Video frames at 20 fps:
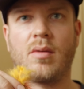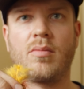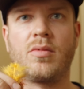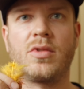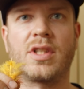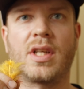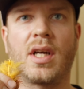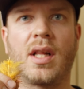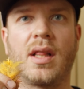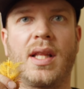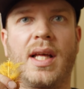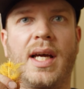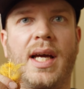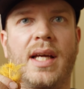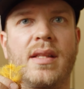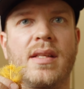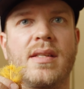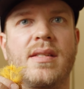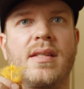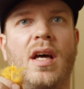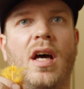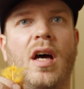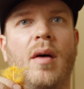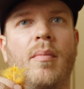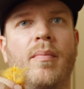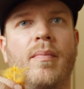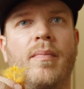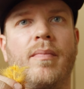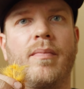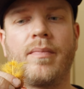just gonna line this
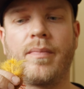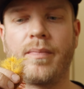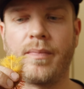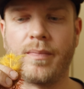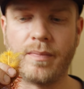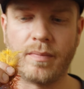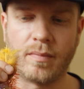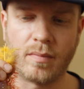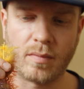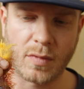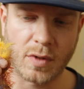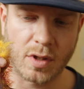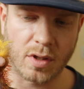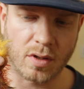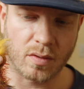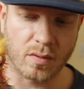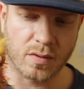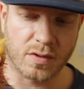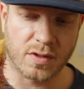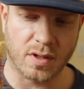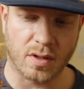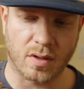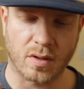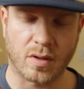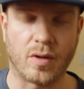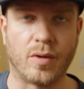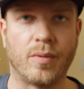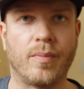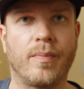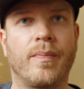up,
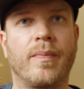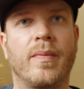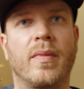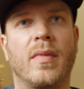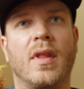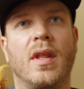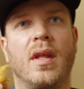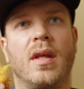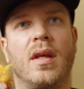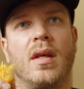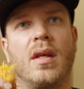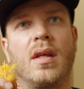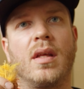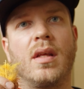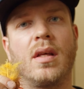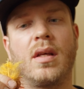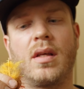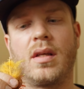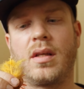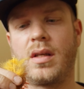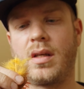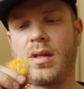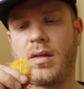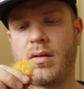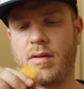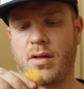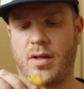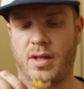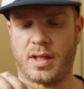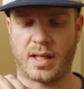so
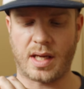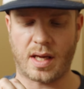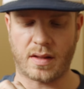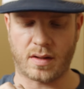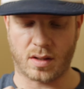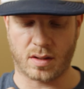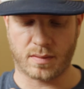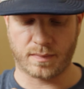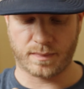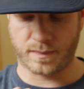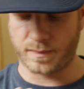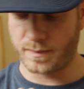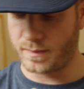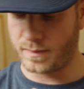they're together.